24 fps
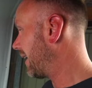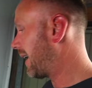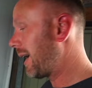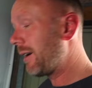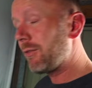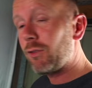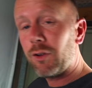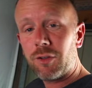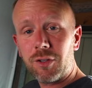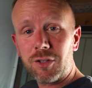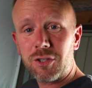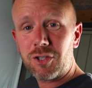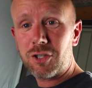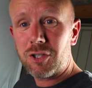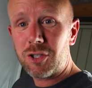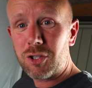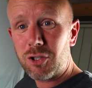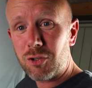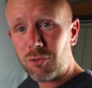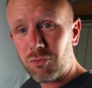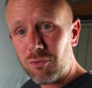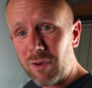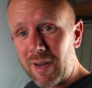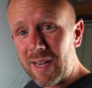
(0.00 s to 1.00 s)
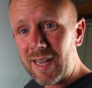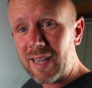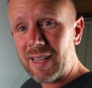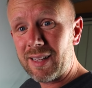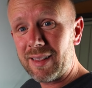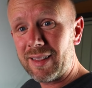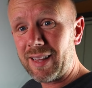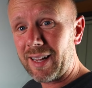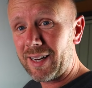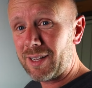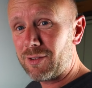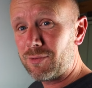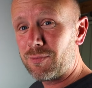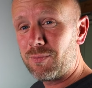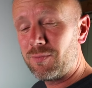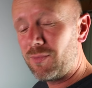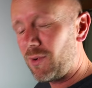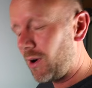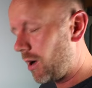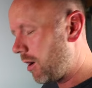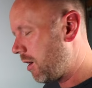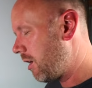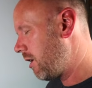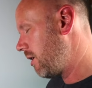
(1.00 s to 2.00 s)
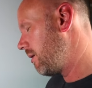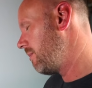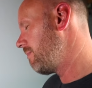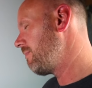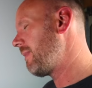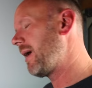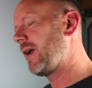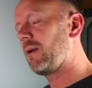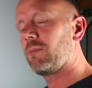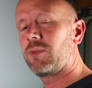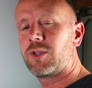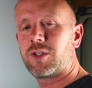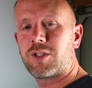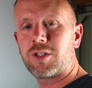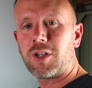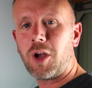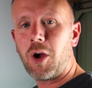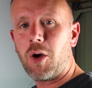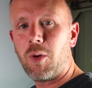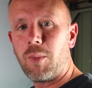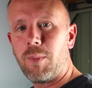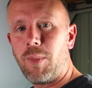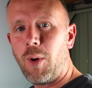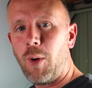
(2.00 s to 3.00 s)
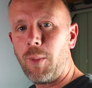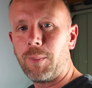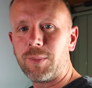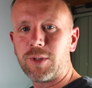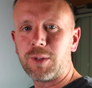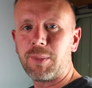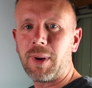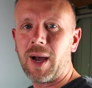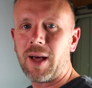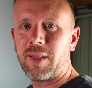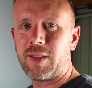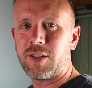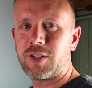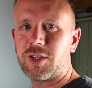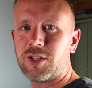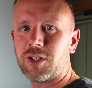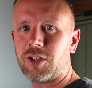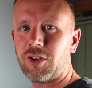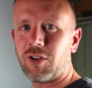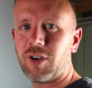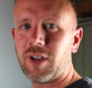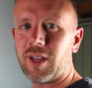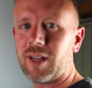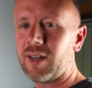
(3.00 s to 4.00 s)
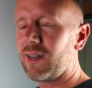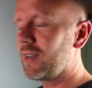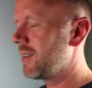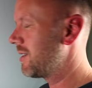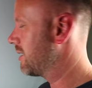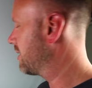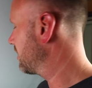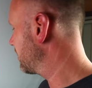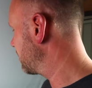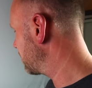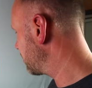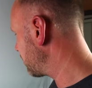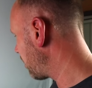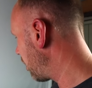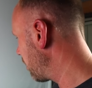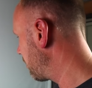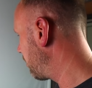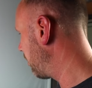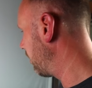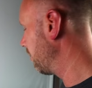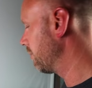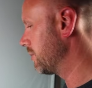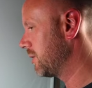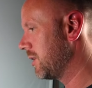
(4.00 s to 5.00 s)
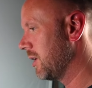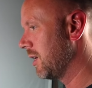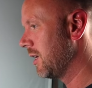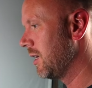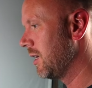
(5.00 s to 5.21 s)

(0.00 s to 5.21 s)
And now I've got the screen that is, oh man, I'm so pumped about this screen. So pumped.